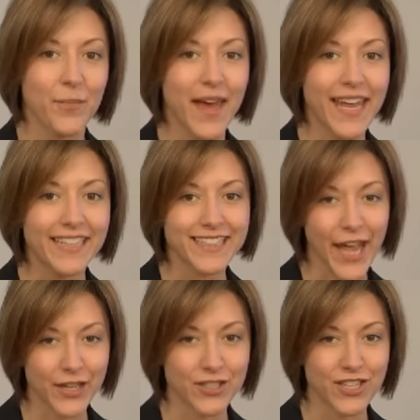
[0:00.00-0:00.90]
Pay
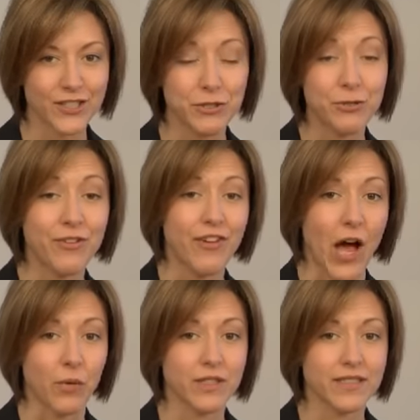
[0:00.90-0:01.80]
attention to the
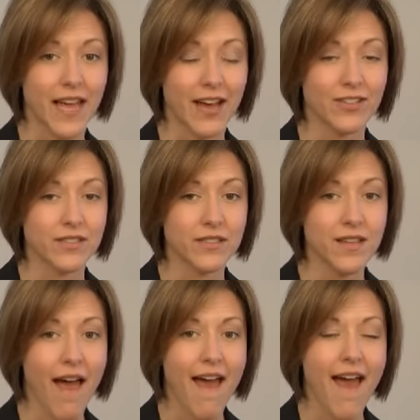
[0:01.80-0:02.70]
vowel sounds
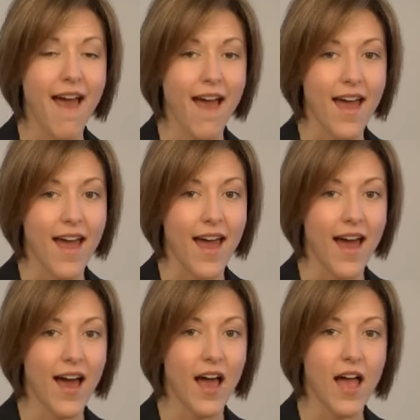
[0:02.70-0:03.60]

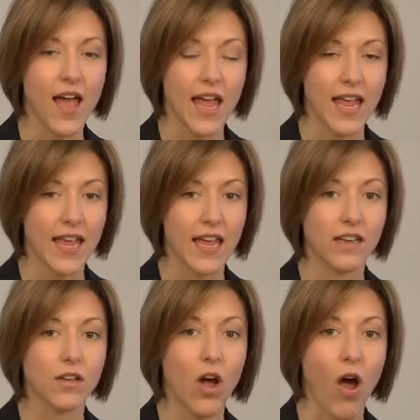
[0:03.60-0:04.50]
ah
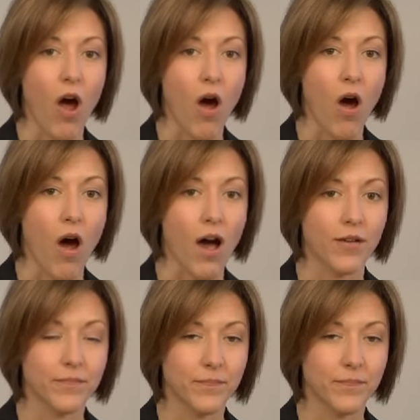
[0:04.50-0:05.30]
and ah.